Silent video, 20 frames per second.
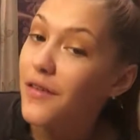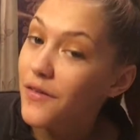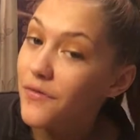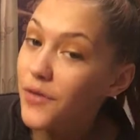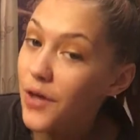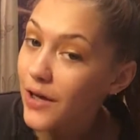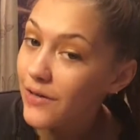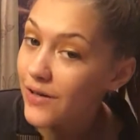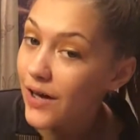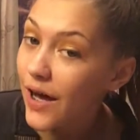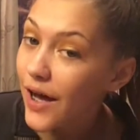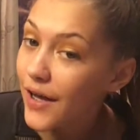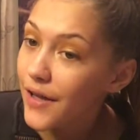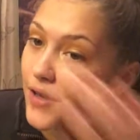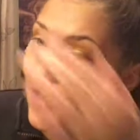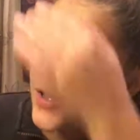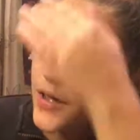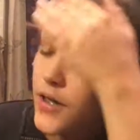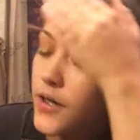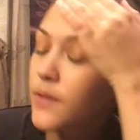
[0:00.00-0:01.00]
if you have a
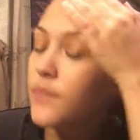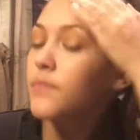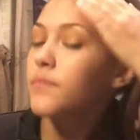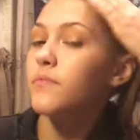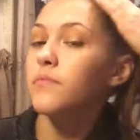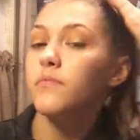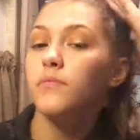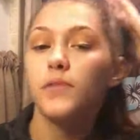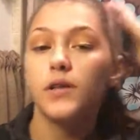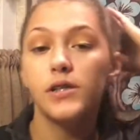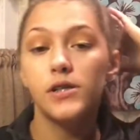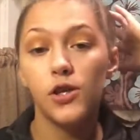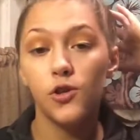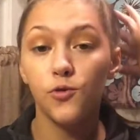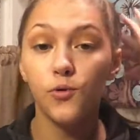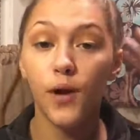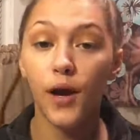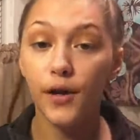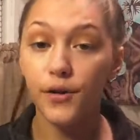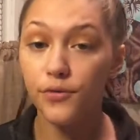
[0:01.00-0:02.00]
highlighter, this is
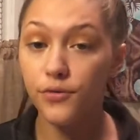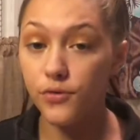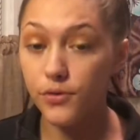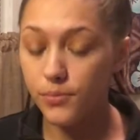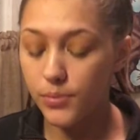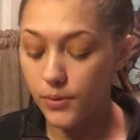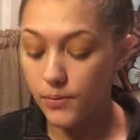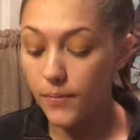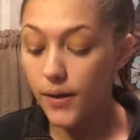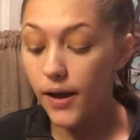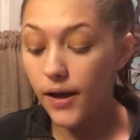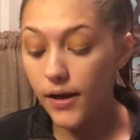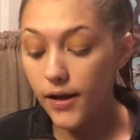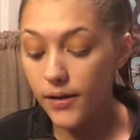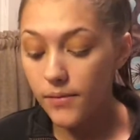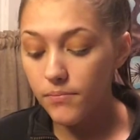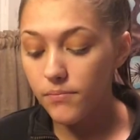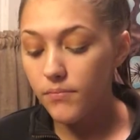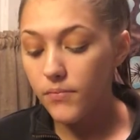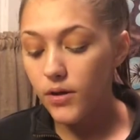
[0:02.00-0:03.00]
where I usually put
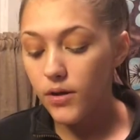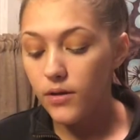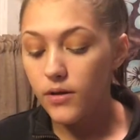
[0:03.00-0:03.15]
mine.